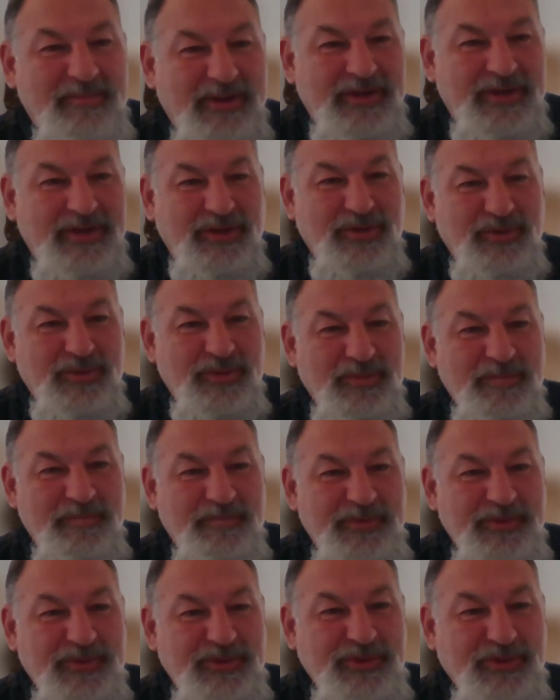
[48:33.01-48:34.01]
but you
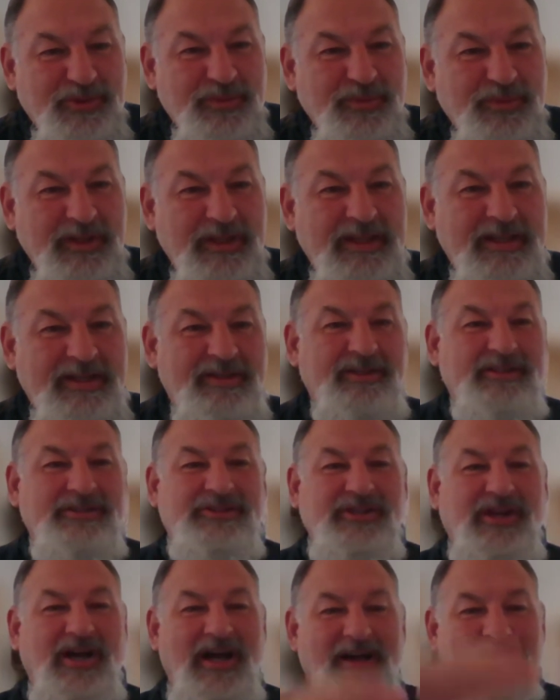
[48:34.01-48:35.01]
you do a really good
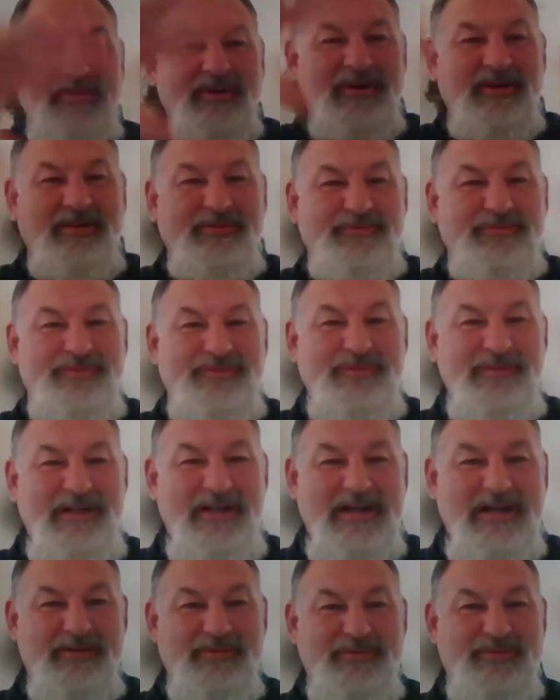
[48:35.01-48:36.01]
job of
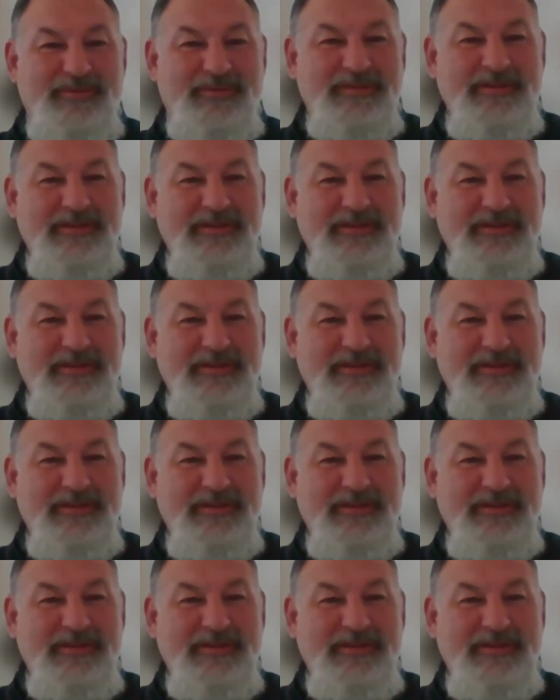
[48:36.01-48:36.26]
of